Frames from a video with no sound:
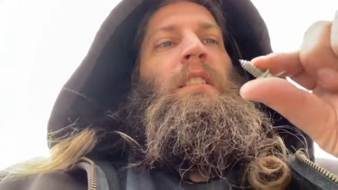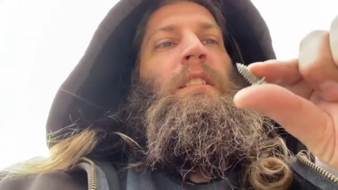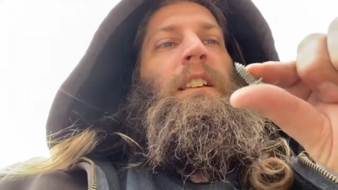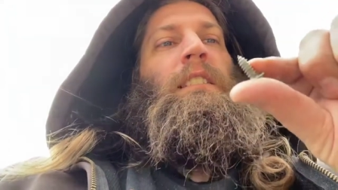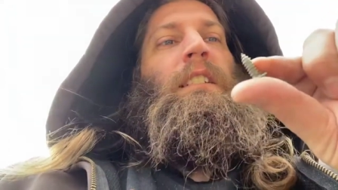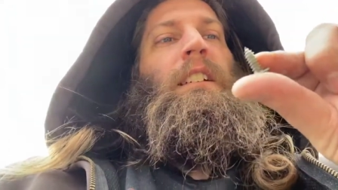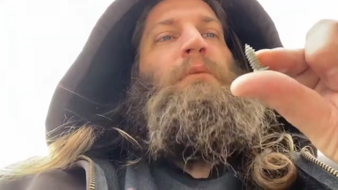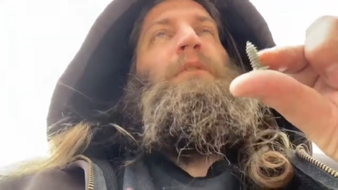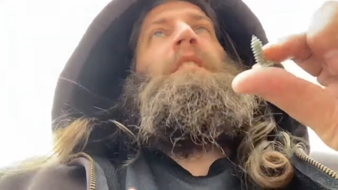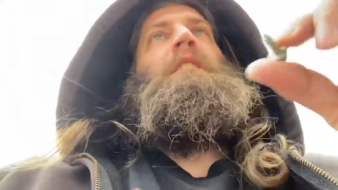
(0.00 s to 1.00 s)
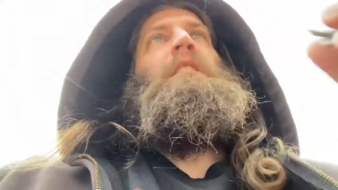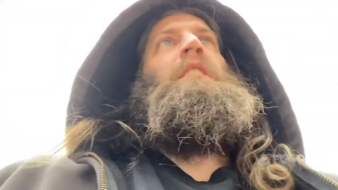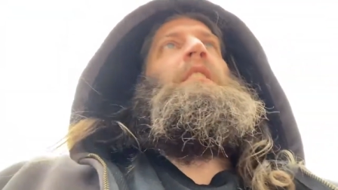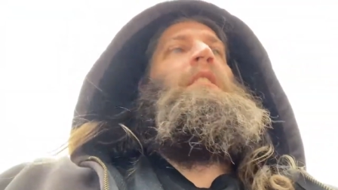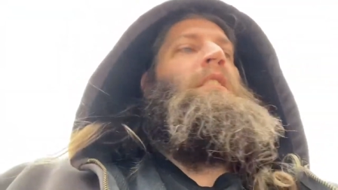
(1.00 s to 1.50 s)
That's kind of weird.
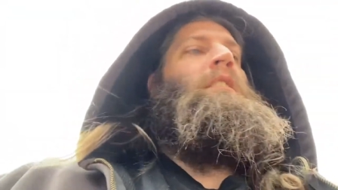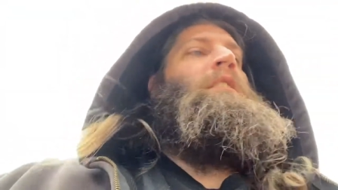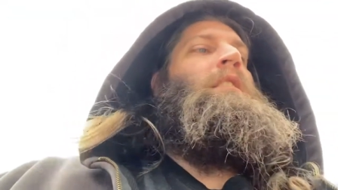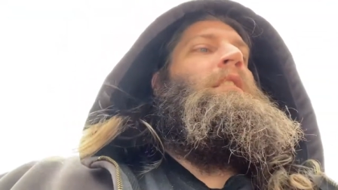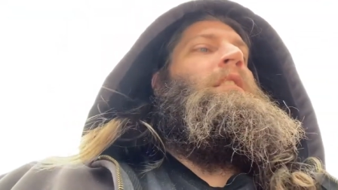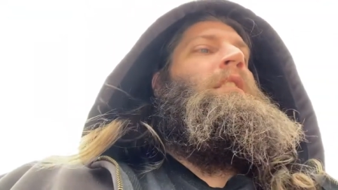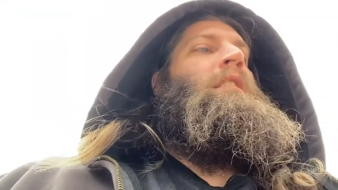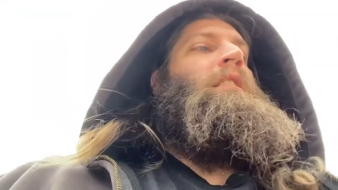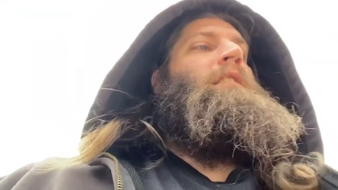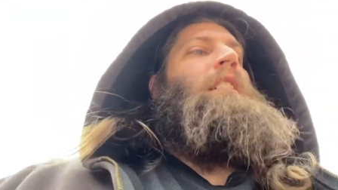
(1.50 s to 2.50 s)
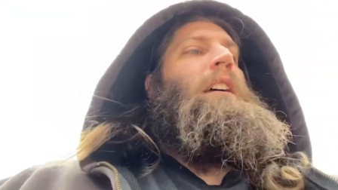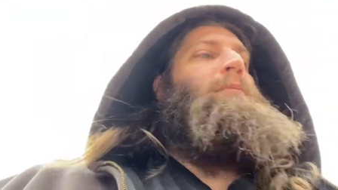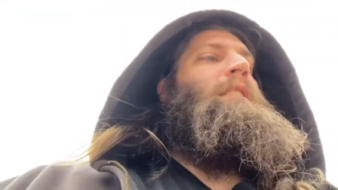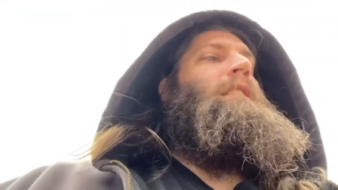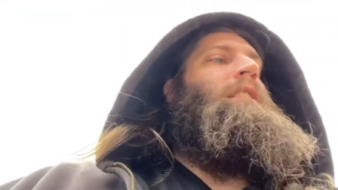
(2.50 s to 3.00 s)

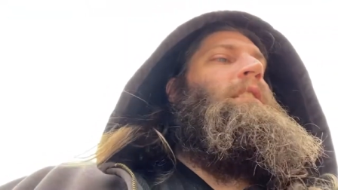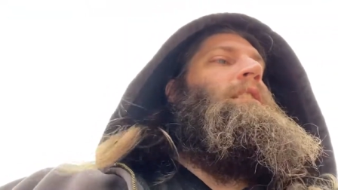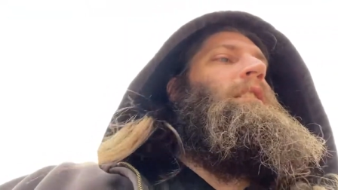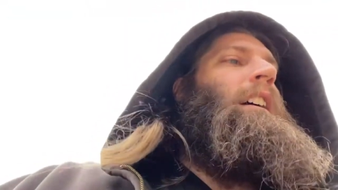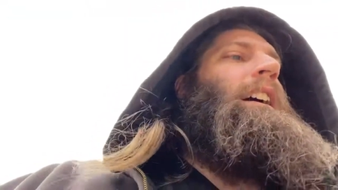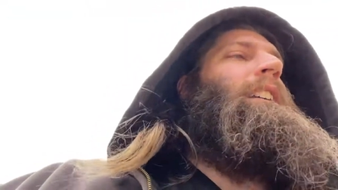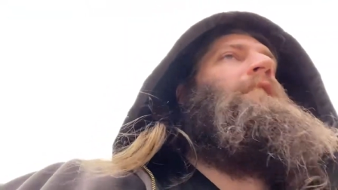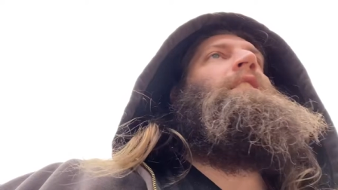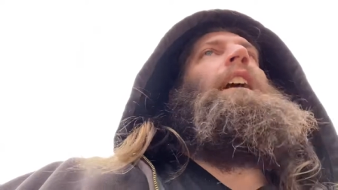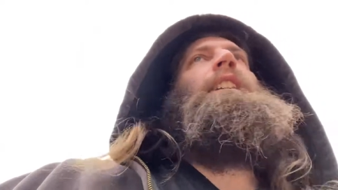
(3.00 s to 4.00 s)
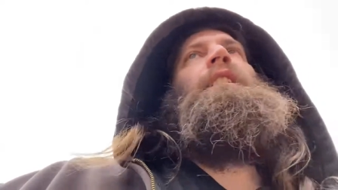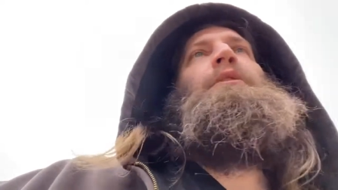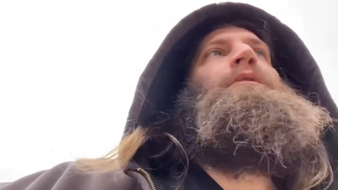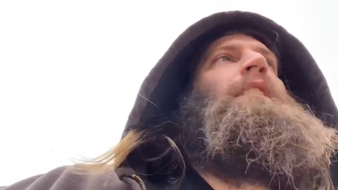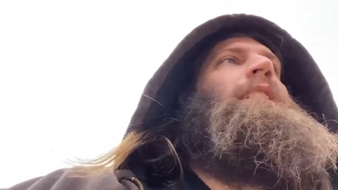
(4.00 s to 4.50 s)
I can
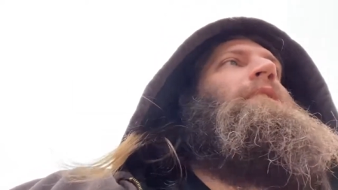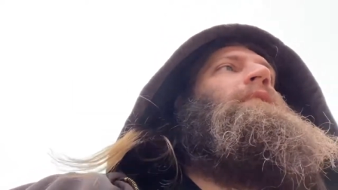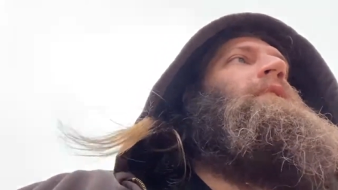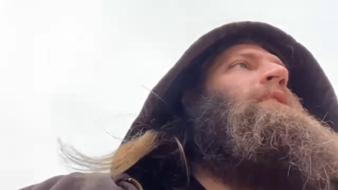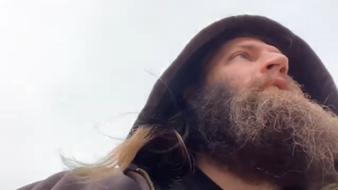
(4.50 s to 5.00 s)
use that still.